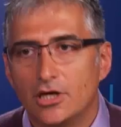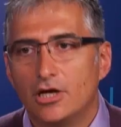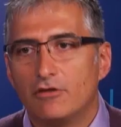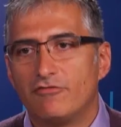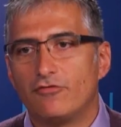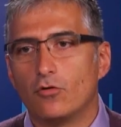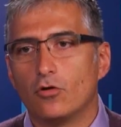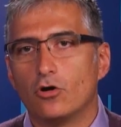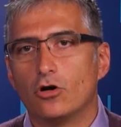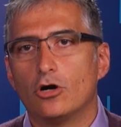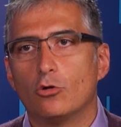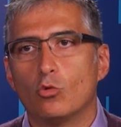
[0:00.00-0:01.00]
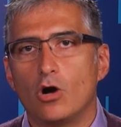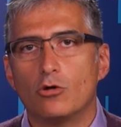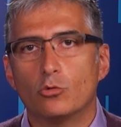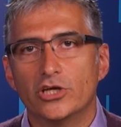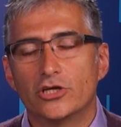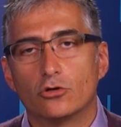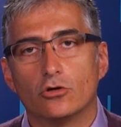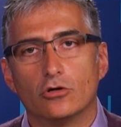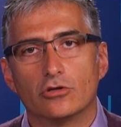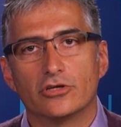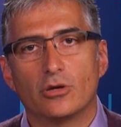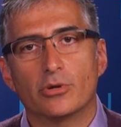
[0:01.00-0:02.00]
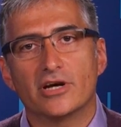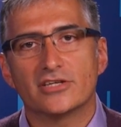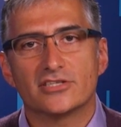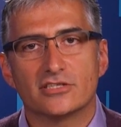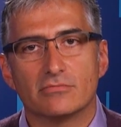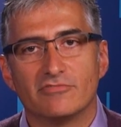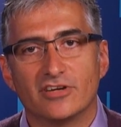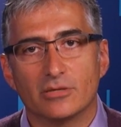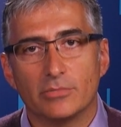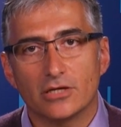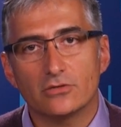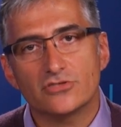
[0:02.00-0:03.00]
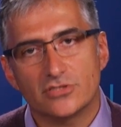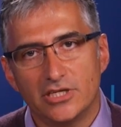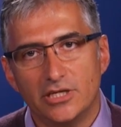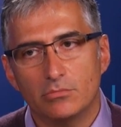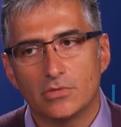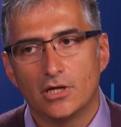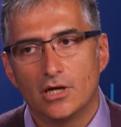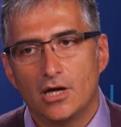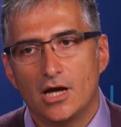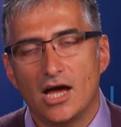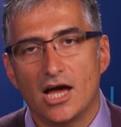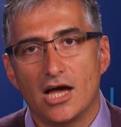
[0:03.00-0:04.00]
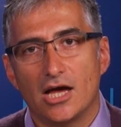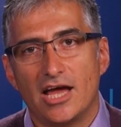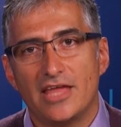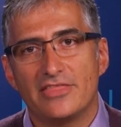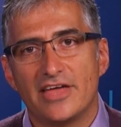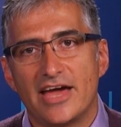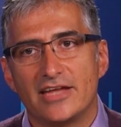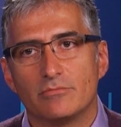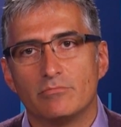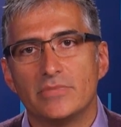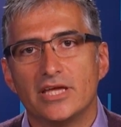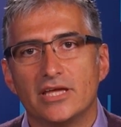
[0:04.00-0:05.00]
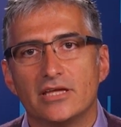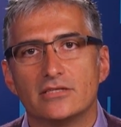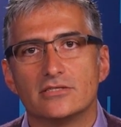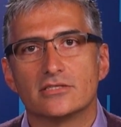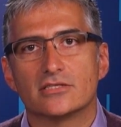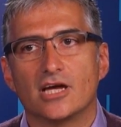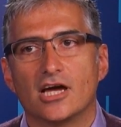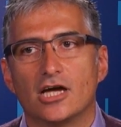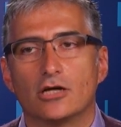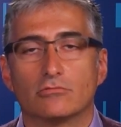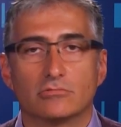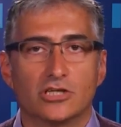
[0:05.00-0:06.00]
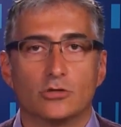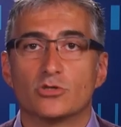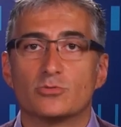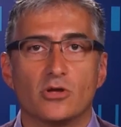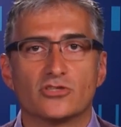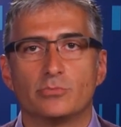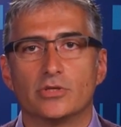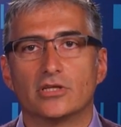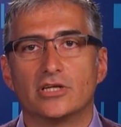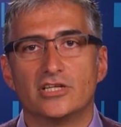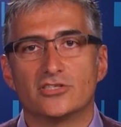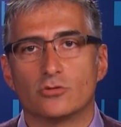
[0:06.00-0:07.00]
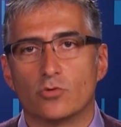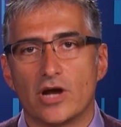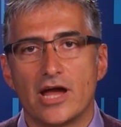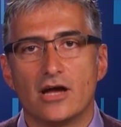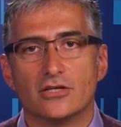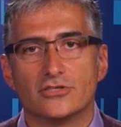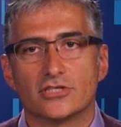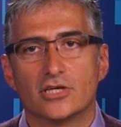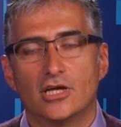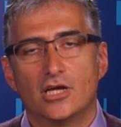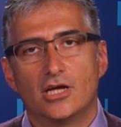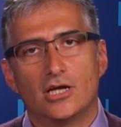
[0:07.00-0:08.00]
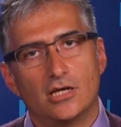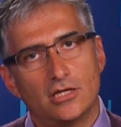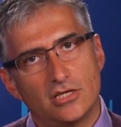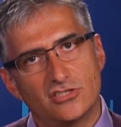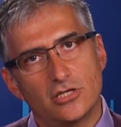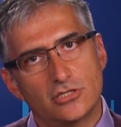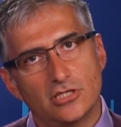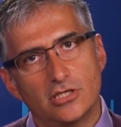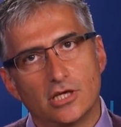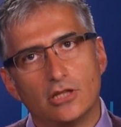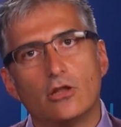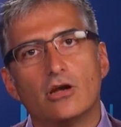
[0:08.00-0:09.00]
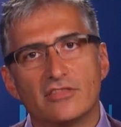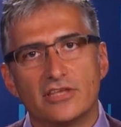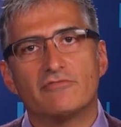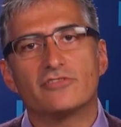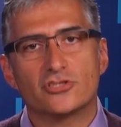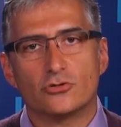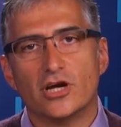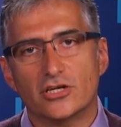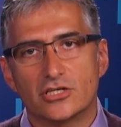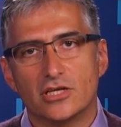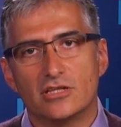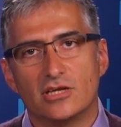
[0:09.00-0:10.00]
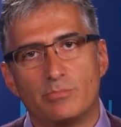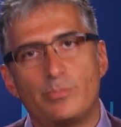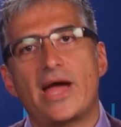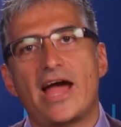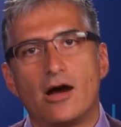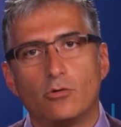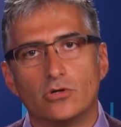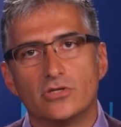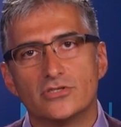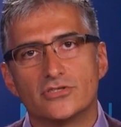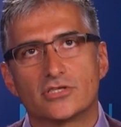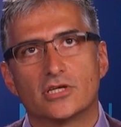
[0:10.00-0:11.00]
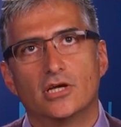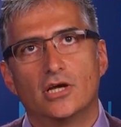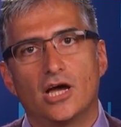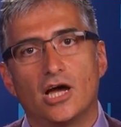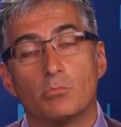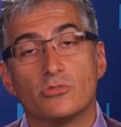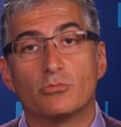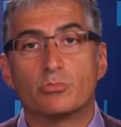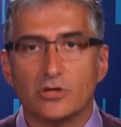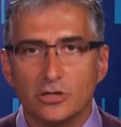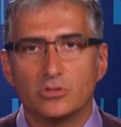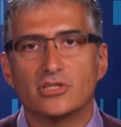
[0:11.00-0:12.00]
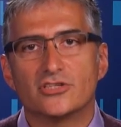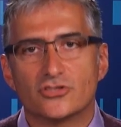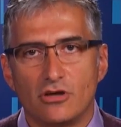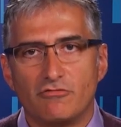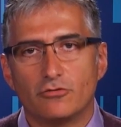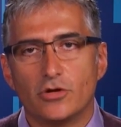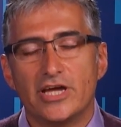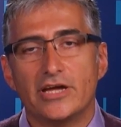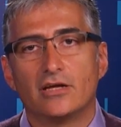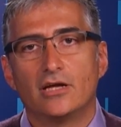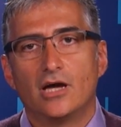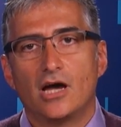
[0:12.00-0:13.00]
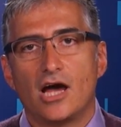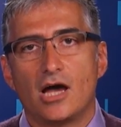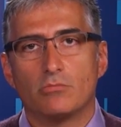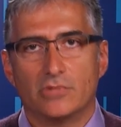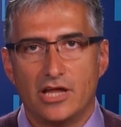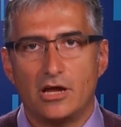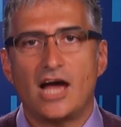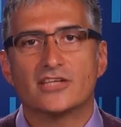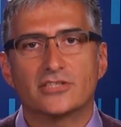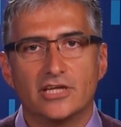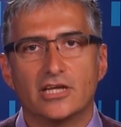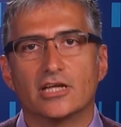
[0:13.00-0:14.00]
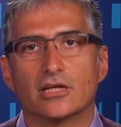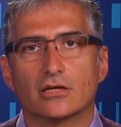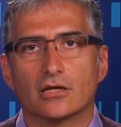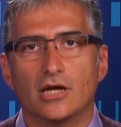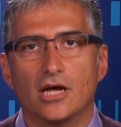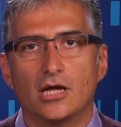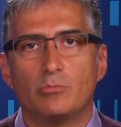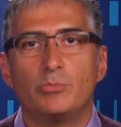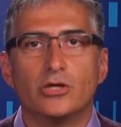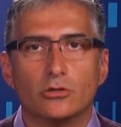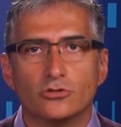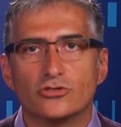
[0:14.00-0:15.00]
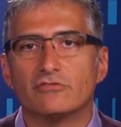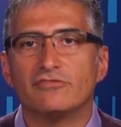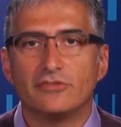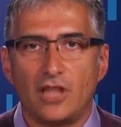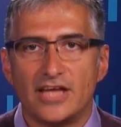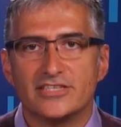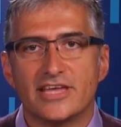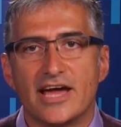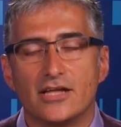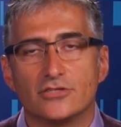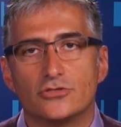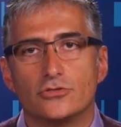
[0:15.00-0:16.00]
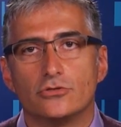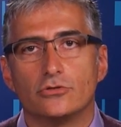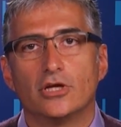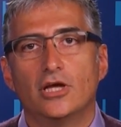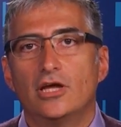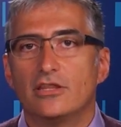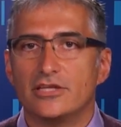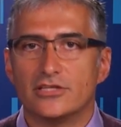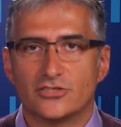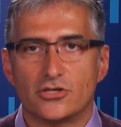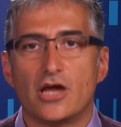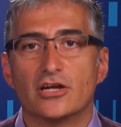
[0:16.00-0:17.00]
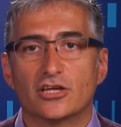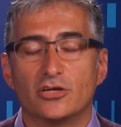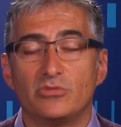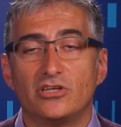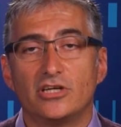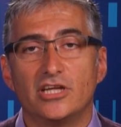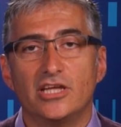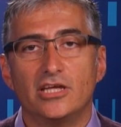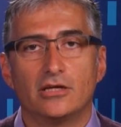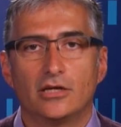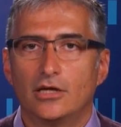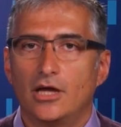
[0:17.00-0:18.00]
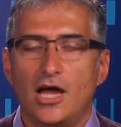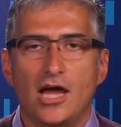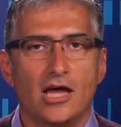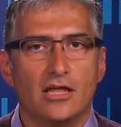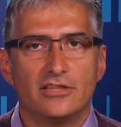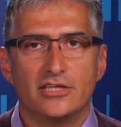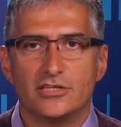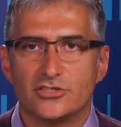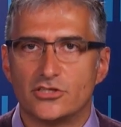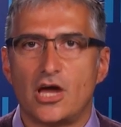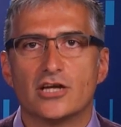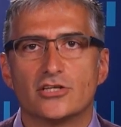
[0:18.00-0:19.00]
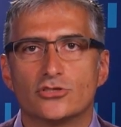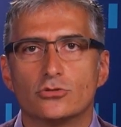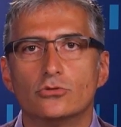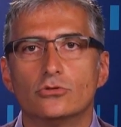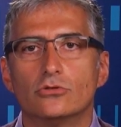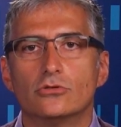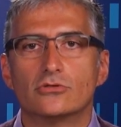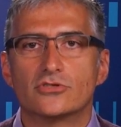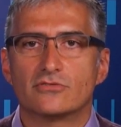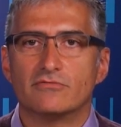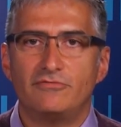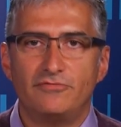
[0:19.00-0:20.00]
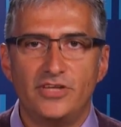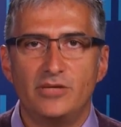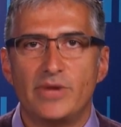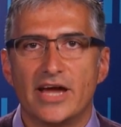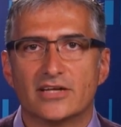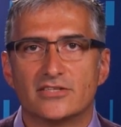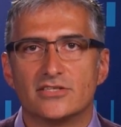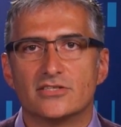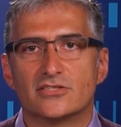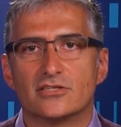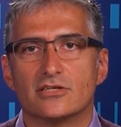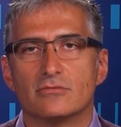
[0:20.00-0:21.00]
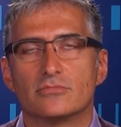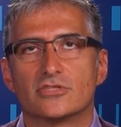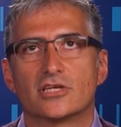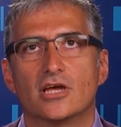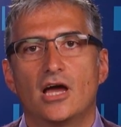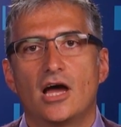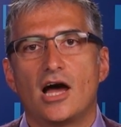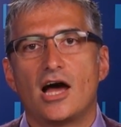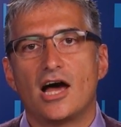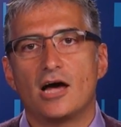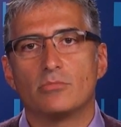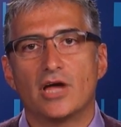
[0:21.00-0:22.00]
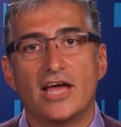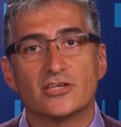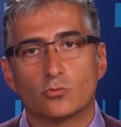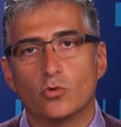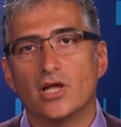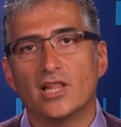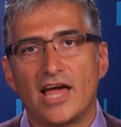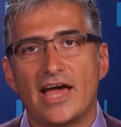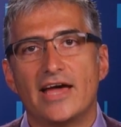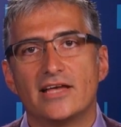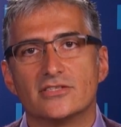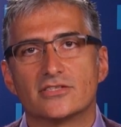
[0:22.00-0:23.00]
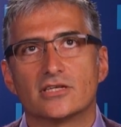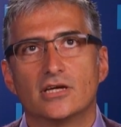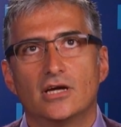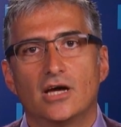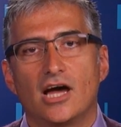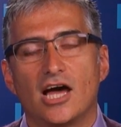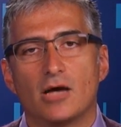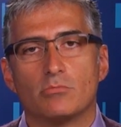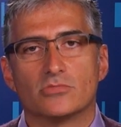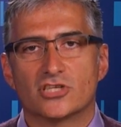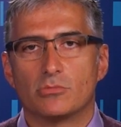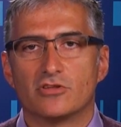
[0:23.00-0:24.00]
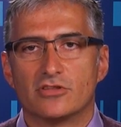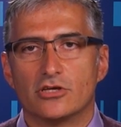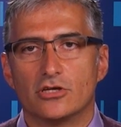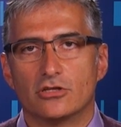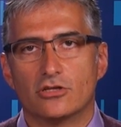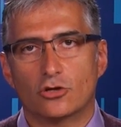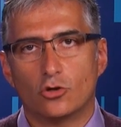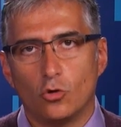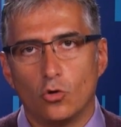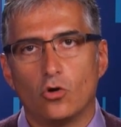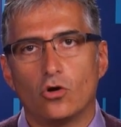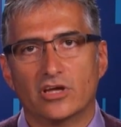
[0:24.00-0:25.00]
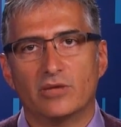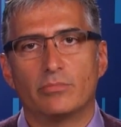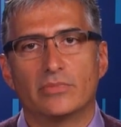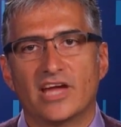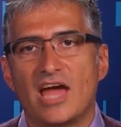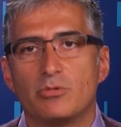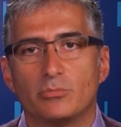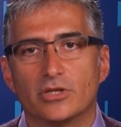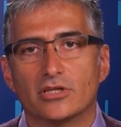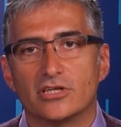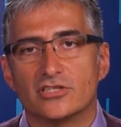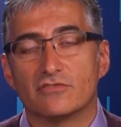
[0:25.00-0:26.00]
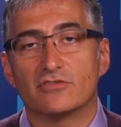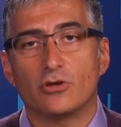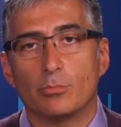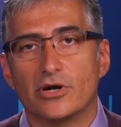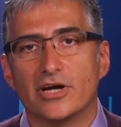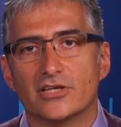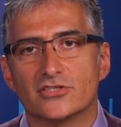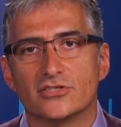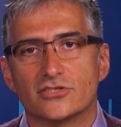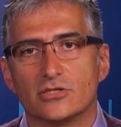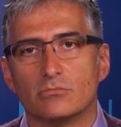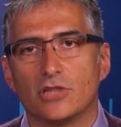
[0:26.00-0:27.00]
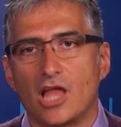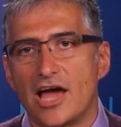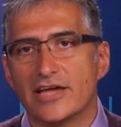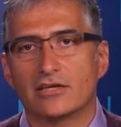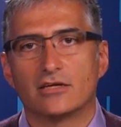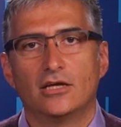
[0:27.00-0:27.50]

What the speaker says: for what we call the Operating System Fundamentals team. And that means responsibilities around essentially a lot of the infrastructure that powers the pre-release software. Us getting builds or flights out to the insider community, the insider tools, feedback systems, as well as some of the core capabilities of the operating system, like